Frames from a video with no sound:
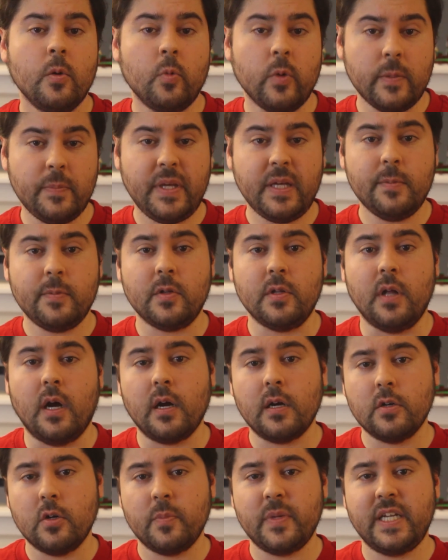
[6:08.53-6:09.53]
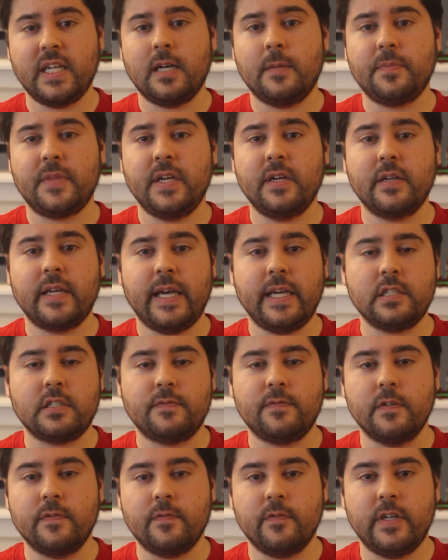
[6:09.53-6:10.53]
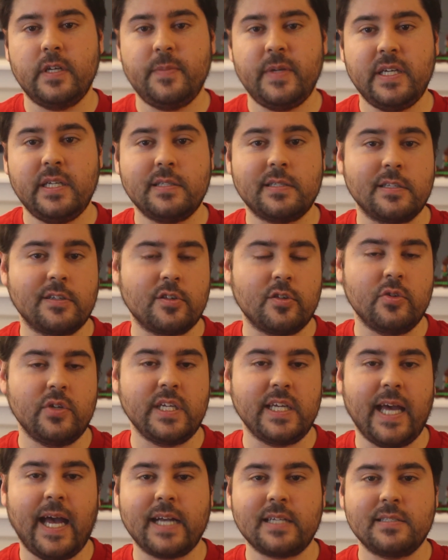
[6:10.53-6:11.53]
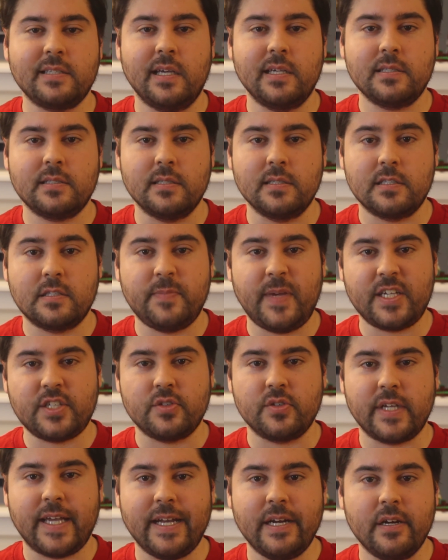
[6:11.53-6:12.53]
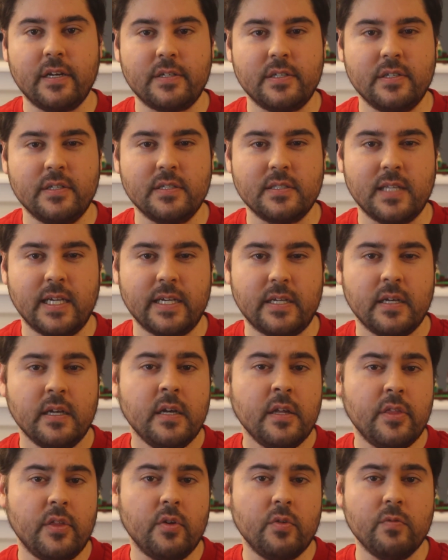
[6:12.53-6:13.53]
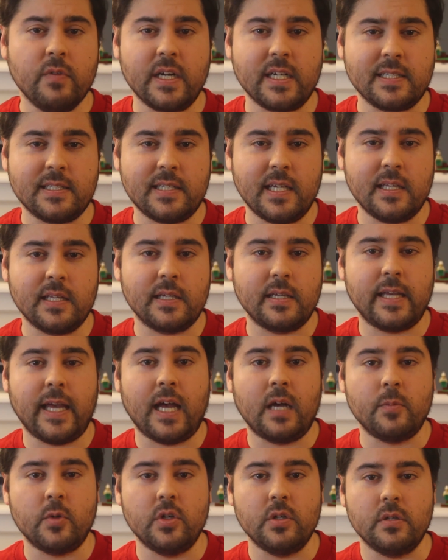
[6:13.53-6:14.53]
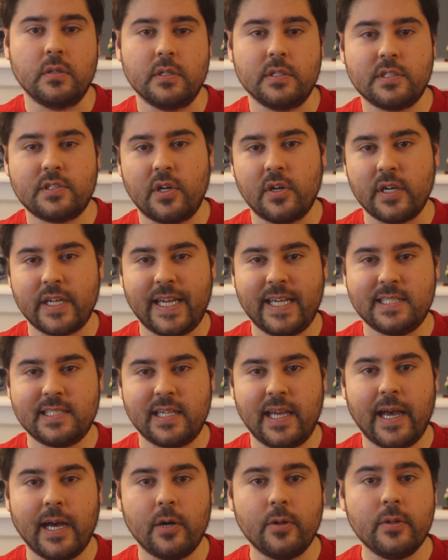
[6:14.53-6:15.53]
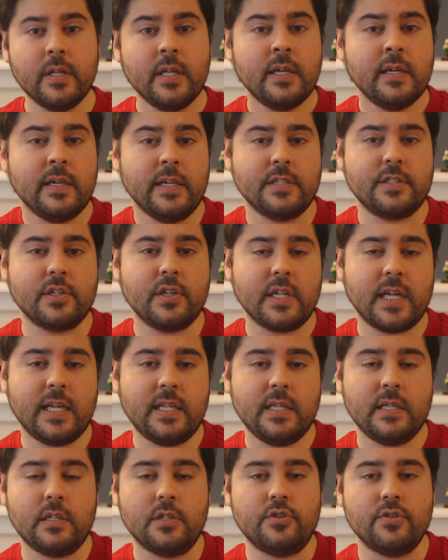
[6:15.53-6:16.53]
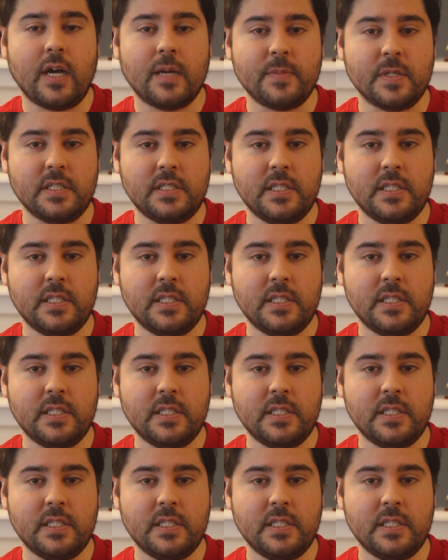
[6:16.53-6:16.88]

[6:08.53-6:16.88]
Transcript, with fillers: When people are opening up their gates for freebies, including access to special characters like the rug selling camel or stargazing owl, it's a good idea to drop a